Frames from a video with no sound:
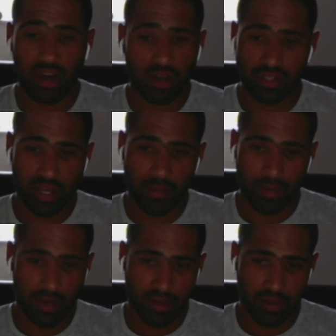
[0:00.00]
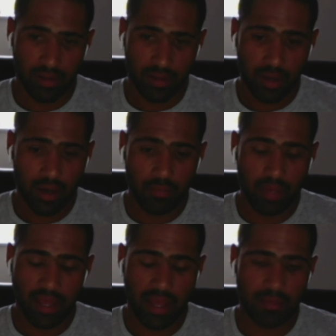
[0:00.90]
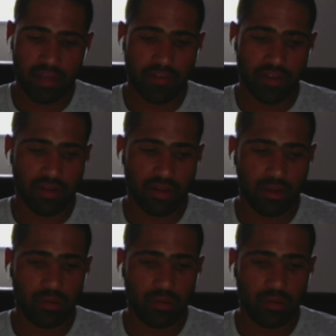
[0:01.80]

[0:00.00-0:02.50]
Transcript: they're hard to come by. How many other,